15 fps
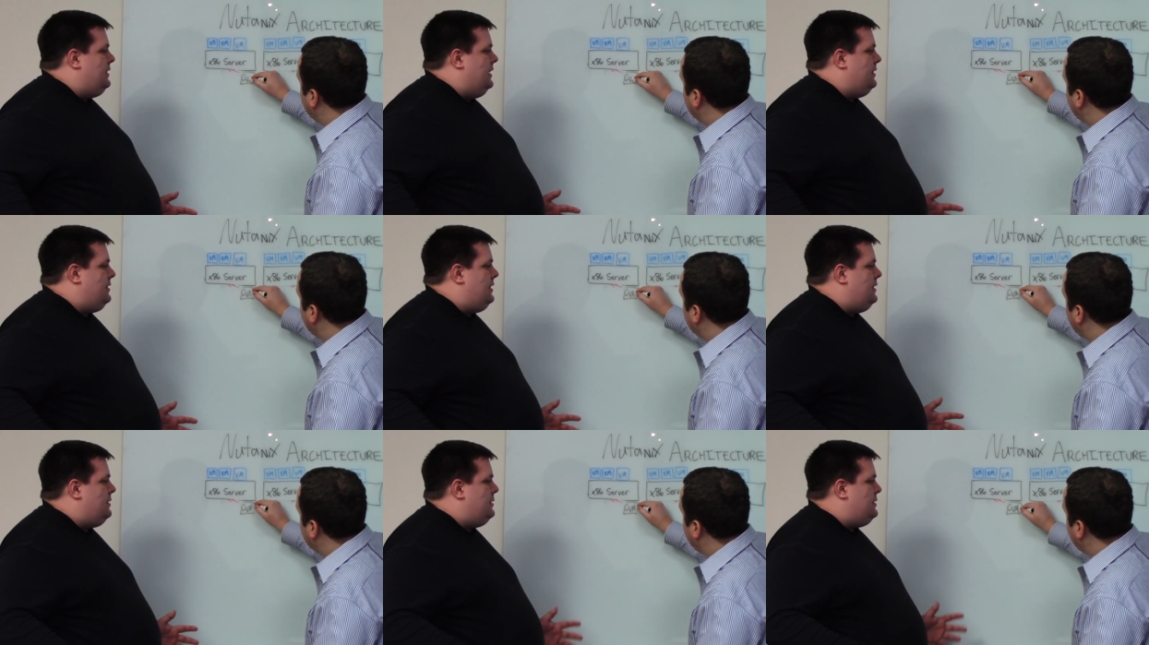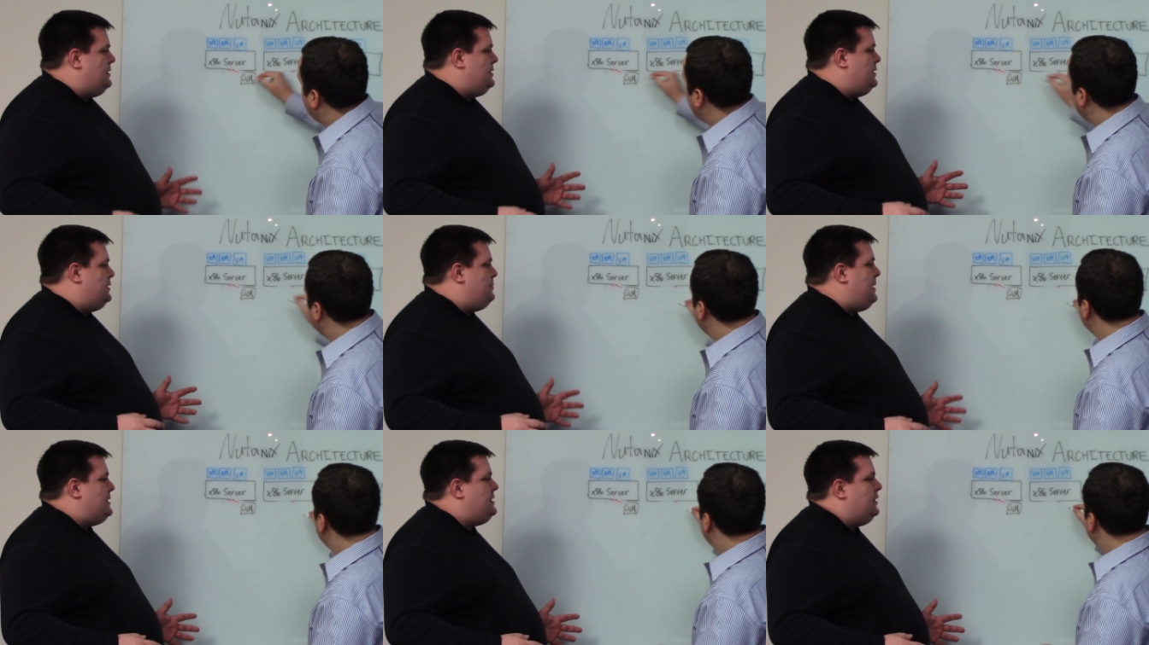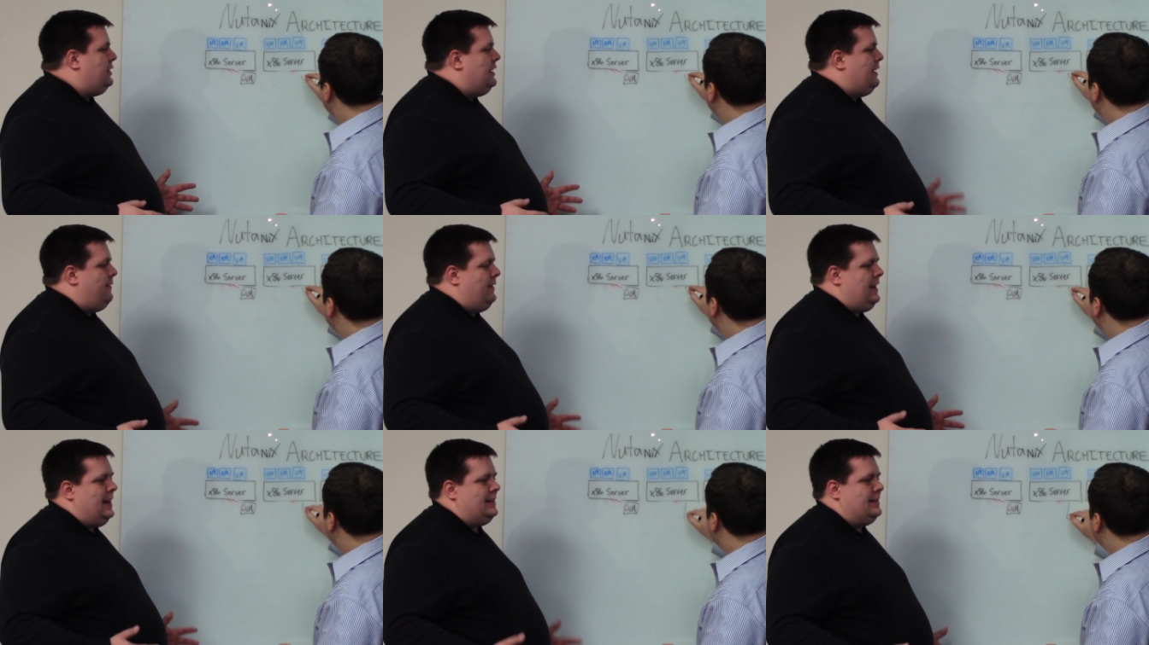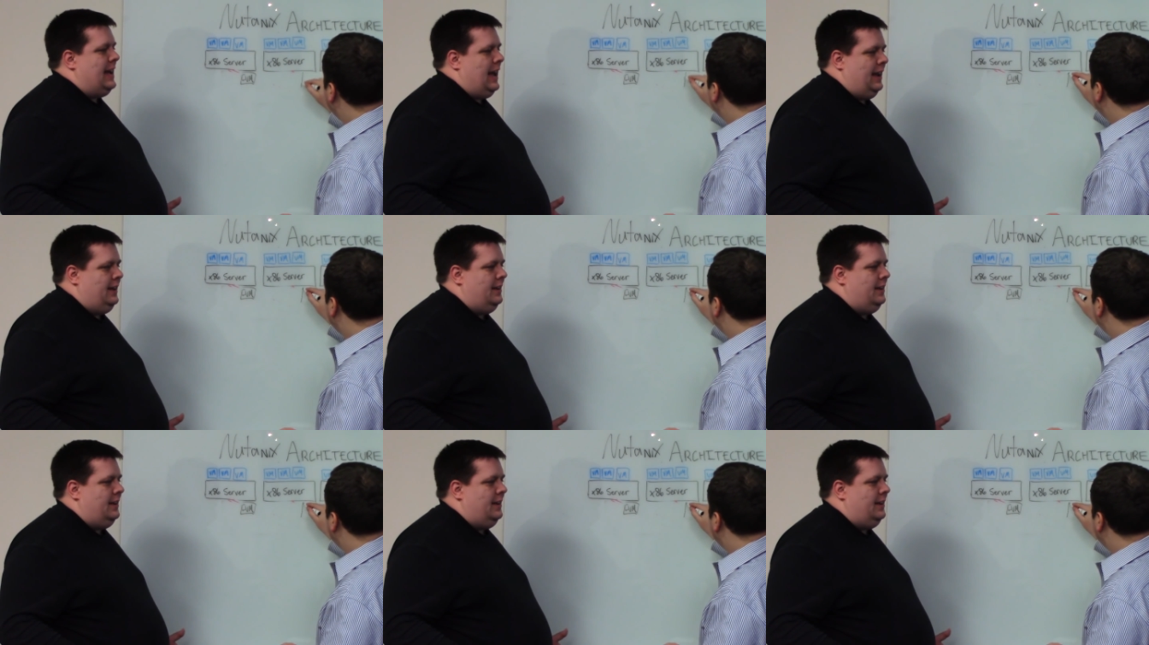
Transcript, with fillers: that this is basically a VSA,